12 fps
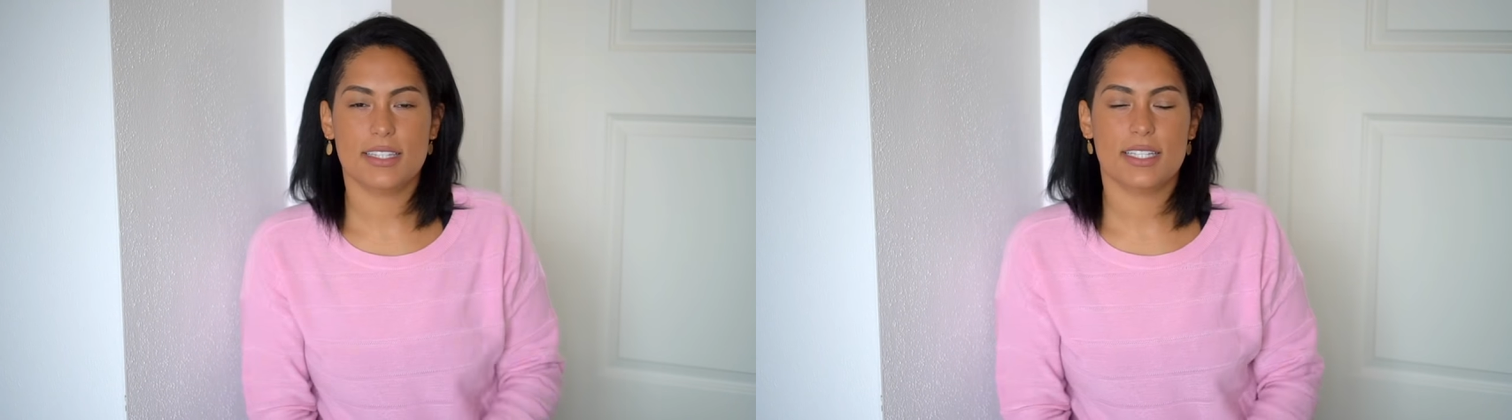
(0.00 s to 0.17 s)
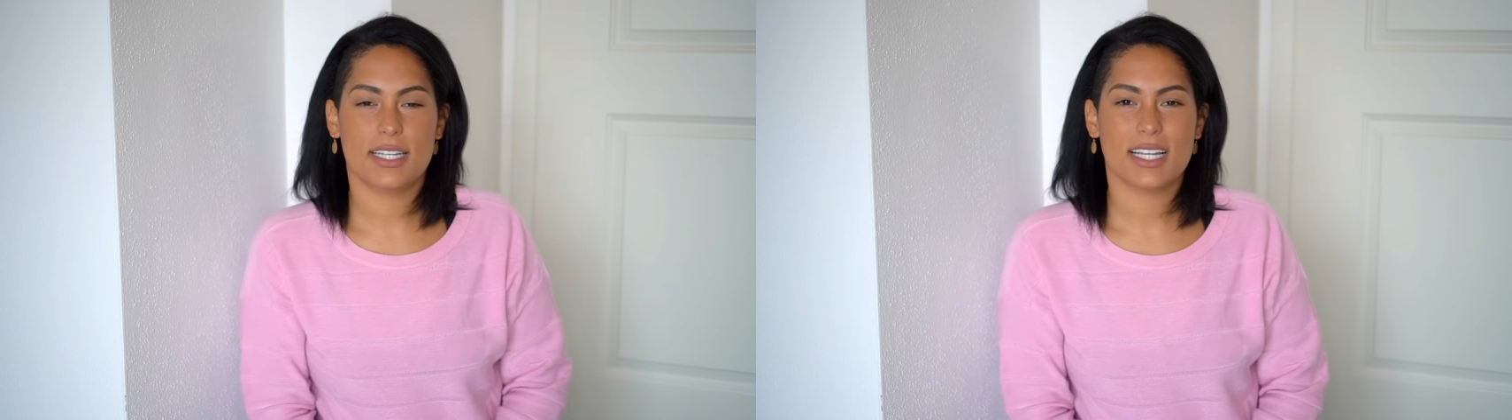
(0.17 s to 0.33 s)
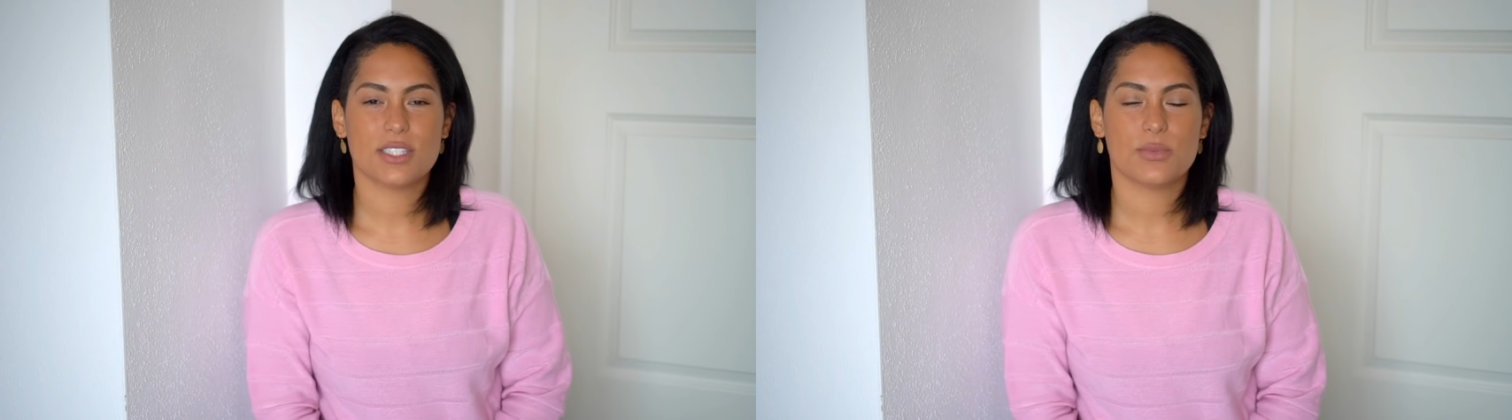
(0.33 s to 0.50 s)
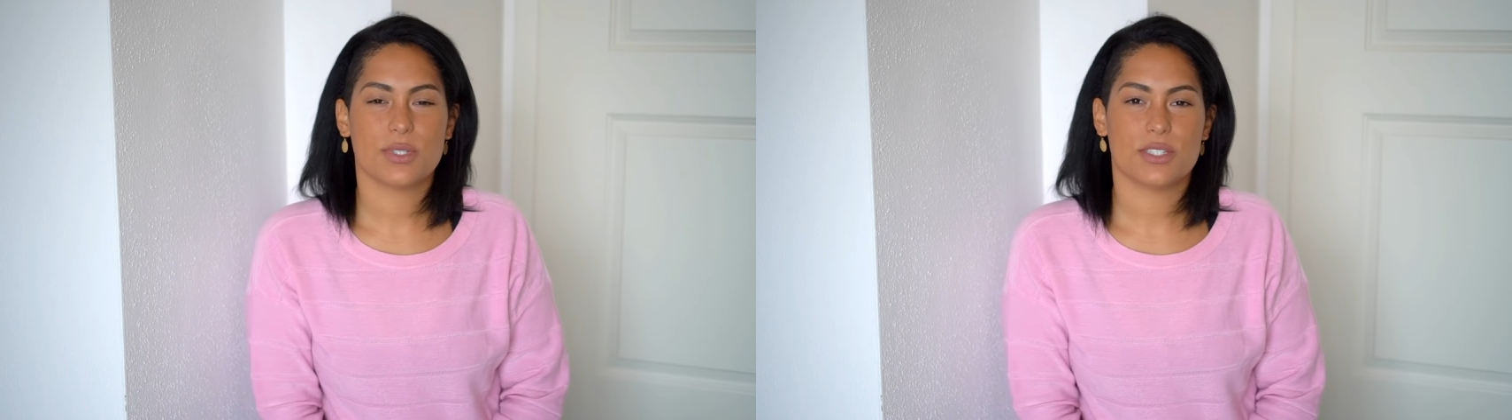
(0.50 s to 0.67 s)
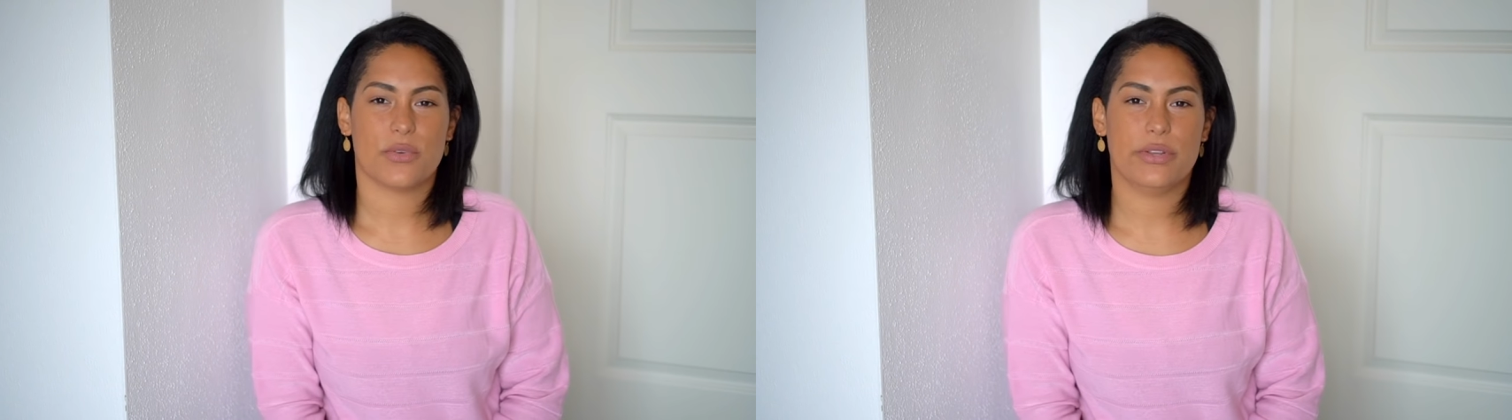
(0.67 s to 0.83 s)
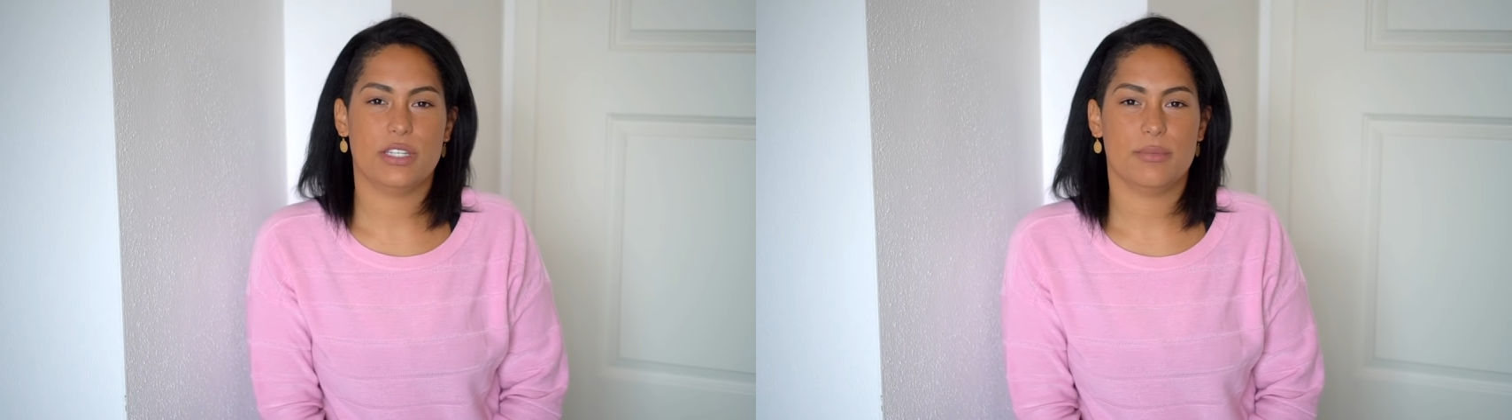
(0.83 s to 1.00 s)
The next one is
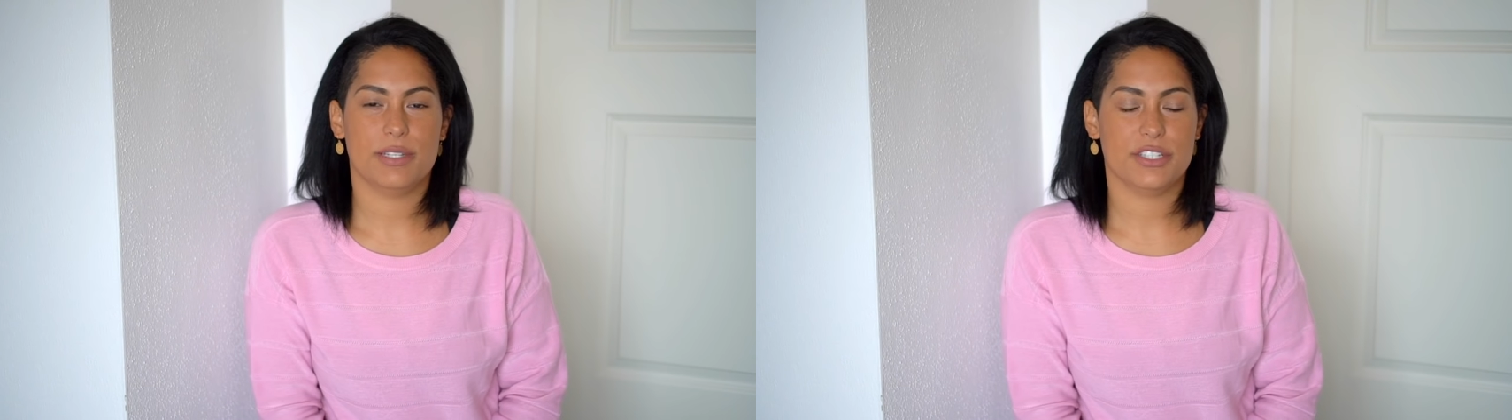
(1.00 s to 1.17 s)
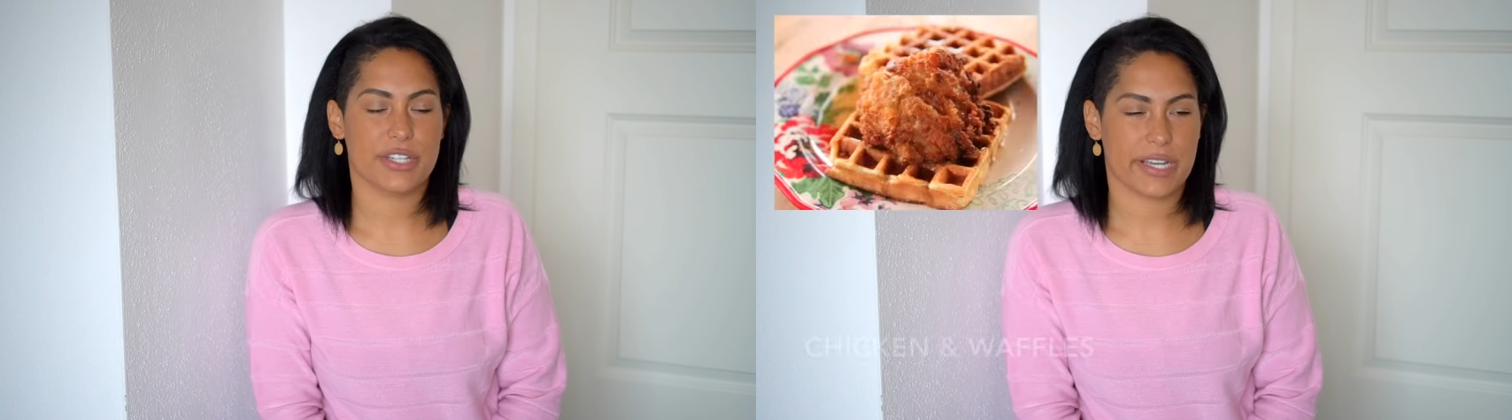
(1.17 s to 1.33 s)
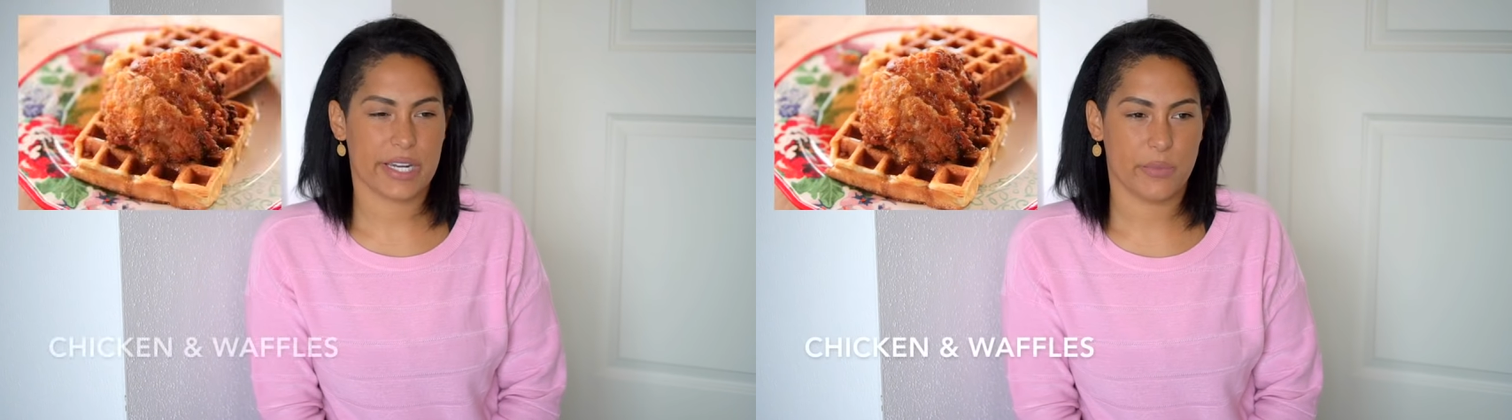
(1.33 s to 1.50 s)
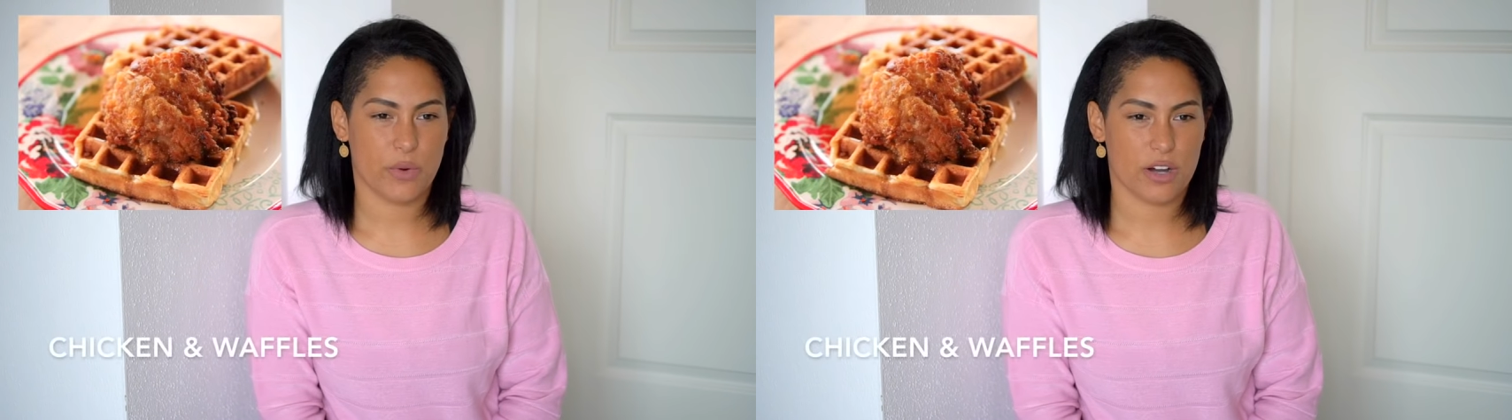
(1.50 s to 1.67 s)
going to be chicken and